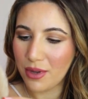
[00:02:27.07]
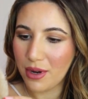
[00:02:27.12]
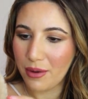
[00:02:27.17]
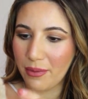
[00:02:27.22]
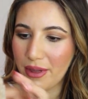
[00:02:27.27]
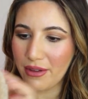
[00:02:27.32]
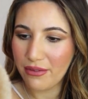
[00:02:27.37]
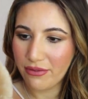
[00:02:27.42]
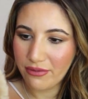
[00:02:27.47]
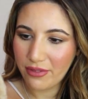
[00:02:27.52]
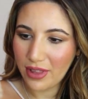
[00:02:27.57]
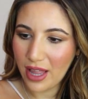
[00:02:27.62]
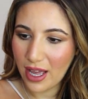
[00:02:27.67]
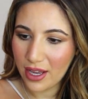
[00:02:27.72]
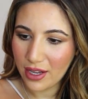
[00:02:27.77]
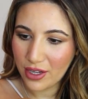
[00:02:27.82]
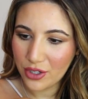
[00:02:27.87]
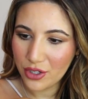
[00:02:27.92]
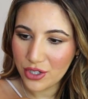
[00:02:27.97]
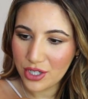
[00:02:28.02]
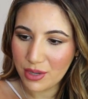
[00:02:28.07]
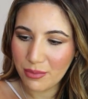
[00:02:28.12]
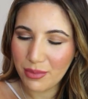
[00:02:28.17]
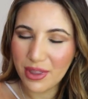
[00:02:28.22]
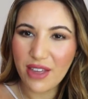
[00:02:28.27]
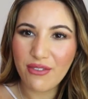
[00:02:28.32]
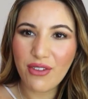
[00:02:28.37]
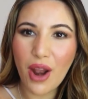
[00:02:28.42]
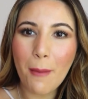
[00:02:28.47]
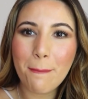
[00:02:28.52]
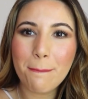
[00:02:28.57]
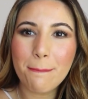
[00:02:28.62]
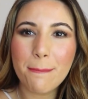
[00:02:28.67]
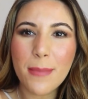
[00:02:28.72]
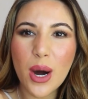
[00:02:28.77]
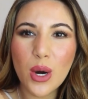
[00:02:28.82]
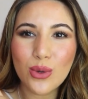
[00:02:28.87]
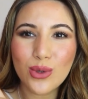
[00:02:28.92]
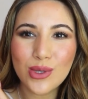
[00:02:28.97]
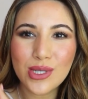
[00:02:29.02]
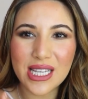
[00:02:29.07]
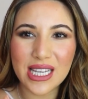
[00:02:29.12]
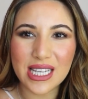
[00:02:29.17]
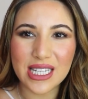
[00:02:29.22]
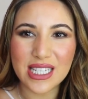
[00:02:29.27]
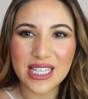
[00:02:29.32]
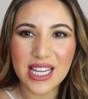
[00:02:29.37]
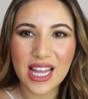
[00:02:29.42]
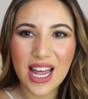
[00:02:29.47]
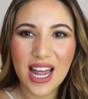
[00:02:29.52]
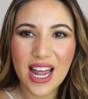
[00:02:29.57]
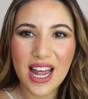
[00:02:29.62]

They're a bit flat and cushy, but they've like molded